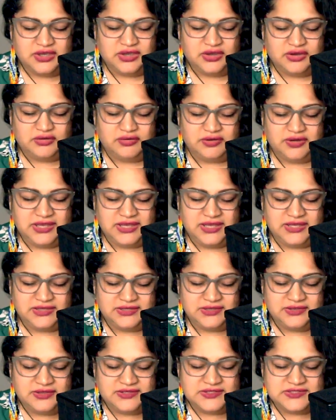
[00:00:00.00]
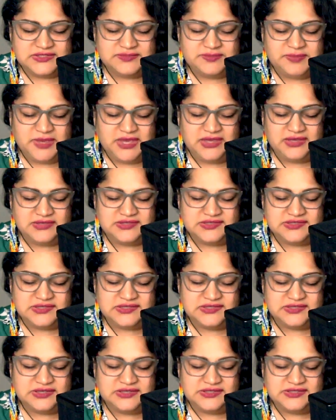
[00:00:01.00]
create this space,
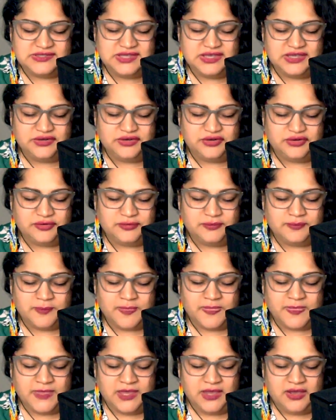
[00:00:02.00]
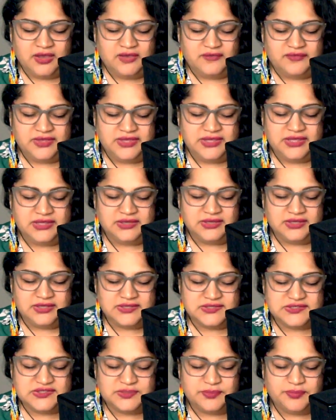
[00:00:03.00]
this container of healing,
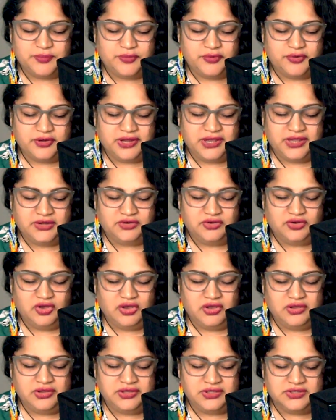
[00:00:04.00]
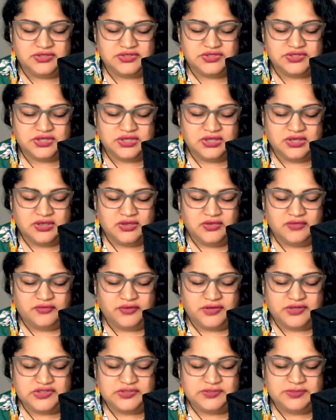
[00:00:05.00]
support, and knowledge for
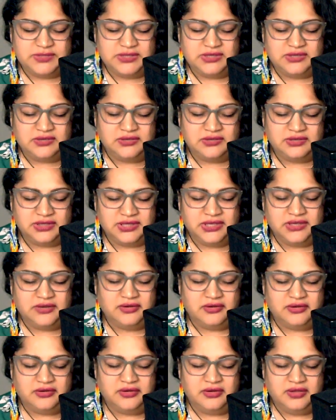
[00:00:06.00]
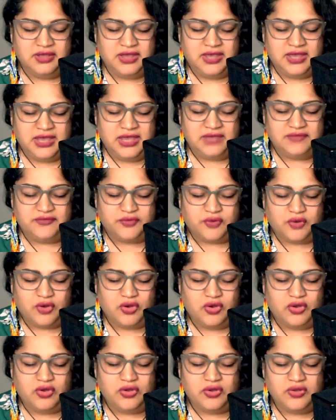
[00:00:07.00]
it to be clear, and for
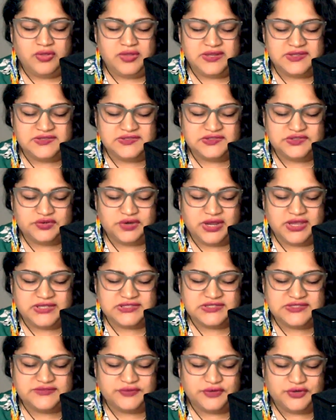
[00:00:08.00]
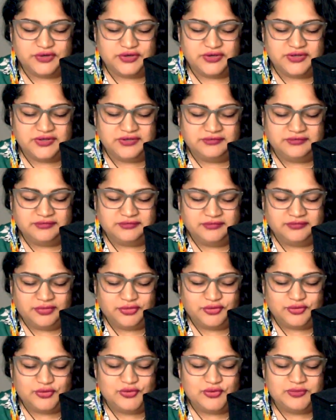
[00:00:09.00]
all that is transferred
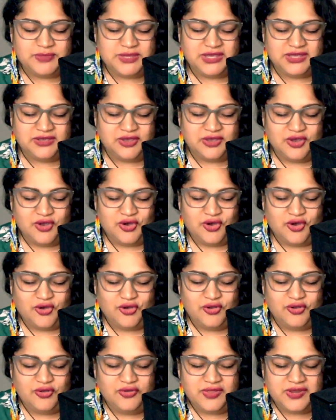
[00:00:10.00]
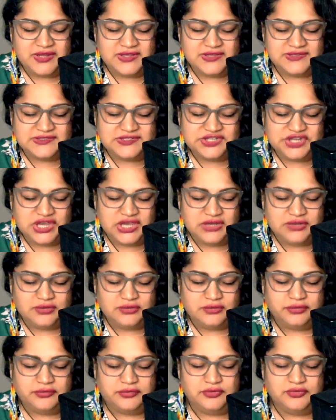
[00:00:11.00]
through me, all that is
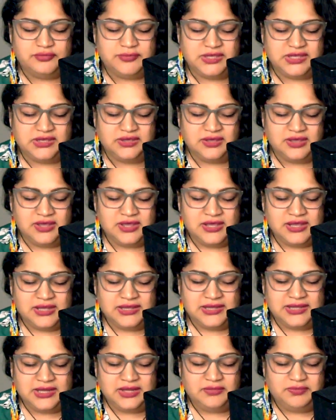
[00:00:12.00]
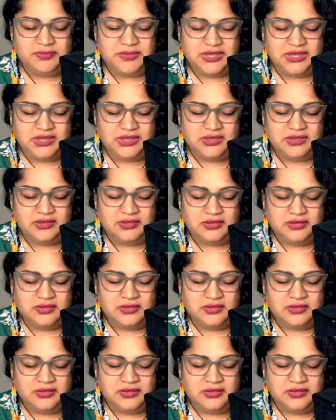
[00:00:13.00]
channeled through me, let it be